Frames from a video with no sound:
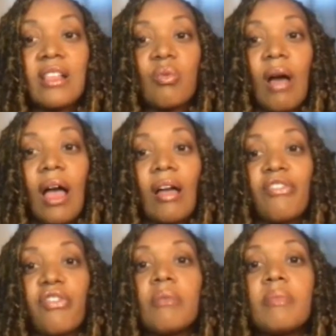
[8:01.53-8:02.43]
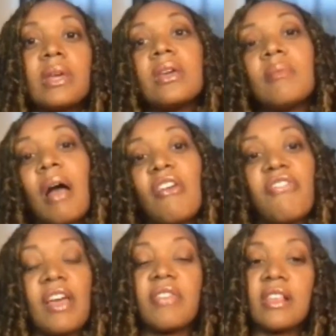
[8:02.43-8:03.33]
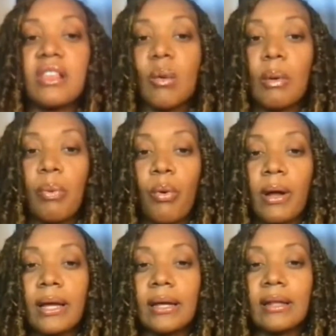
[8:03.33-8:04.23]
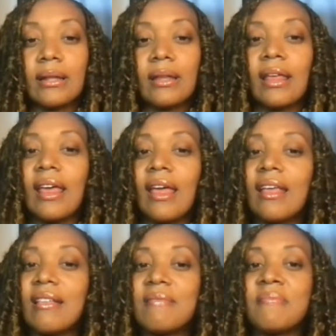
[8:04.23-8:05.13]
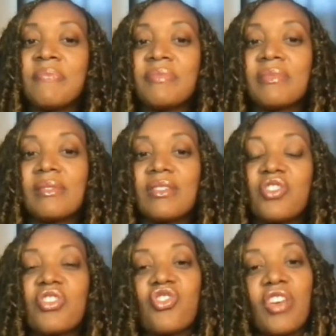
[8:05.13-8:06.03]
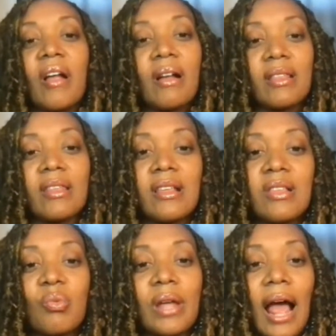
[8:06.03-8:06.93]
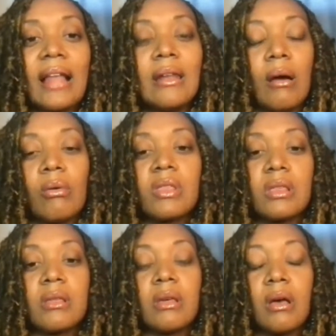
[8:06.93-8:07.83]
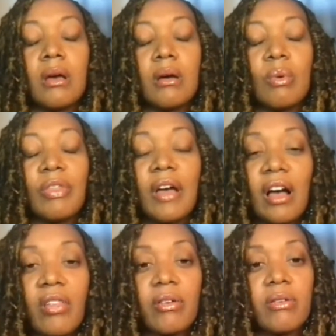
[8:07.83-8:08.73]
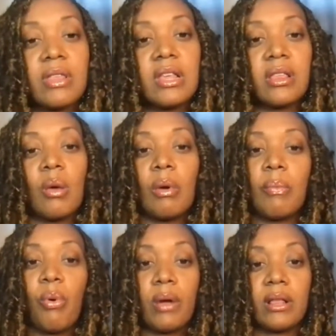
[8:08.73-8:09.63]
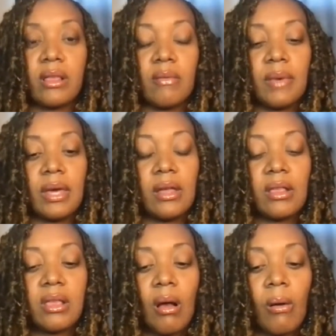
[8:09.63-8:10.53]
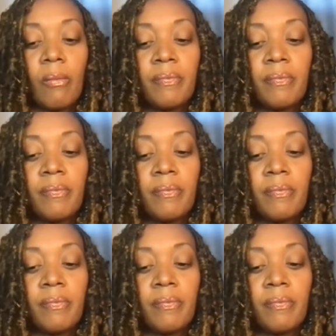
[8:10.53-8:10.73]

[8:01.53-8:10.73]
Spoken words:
why, for me, my faith is so important. And just sharing this, what I know, with others is so important to me. And so,